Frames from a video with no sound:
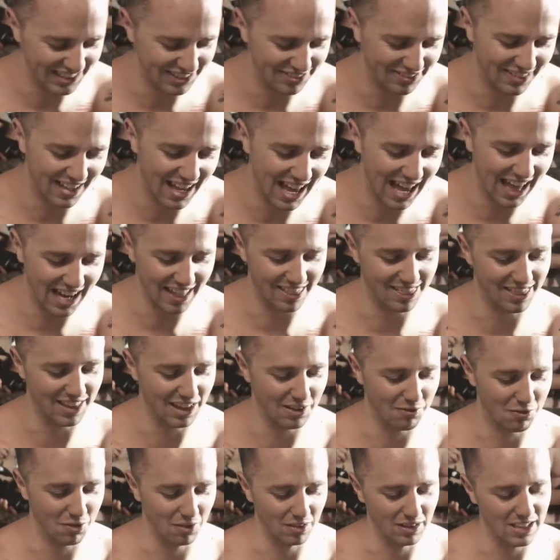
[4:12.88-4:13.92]
give
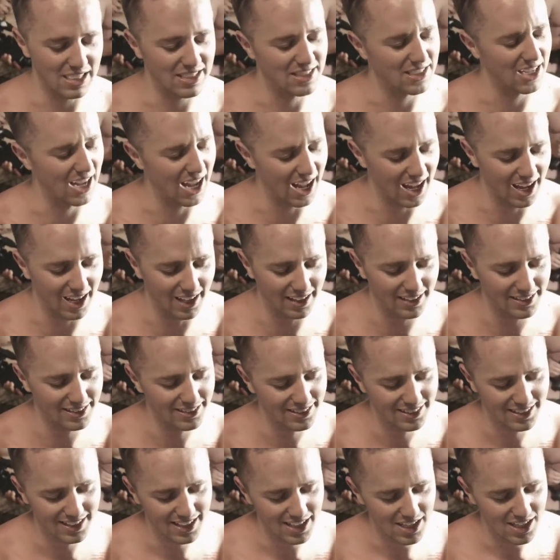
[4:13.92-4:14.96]
anything for Lisa Ann
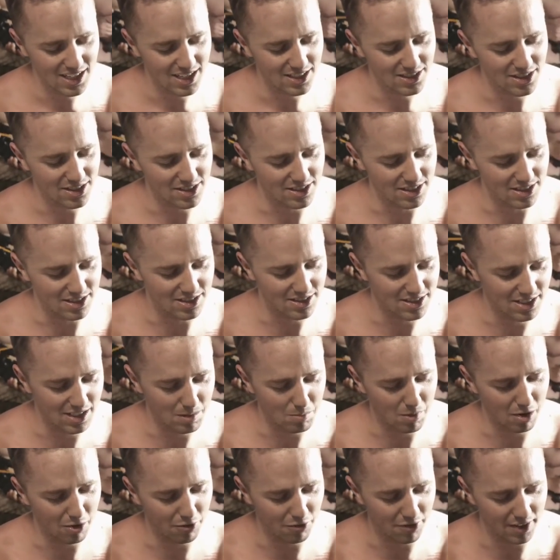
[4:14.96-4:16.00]
just to sit
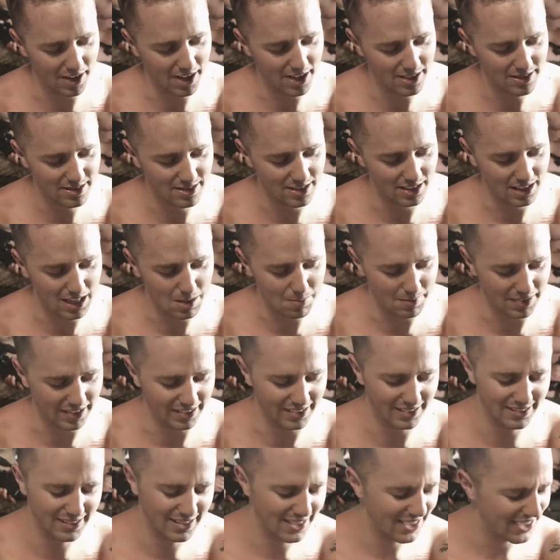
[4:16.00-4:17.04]
on my face and let
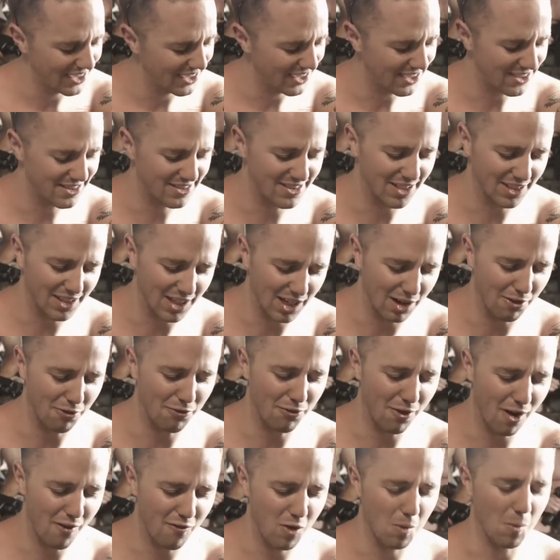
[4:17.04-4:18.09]
me suck out a
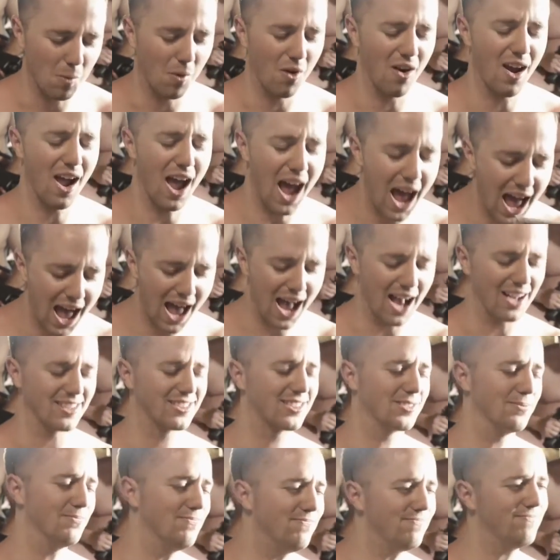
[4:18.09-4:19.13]
fart from her
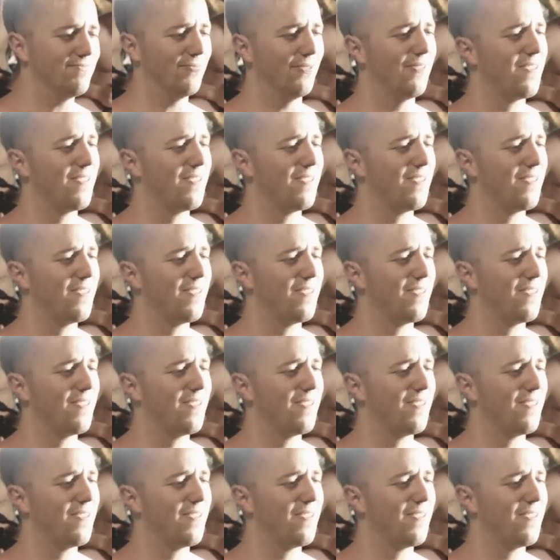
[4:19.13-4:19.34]
ass. Oh, I'll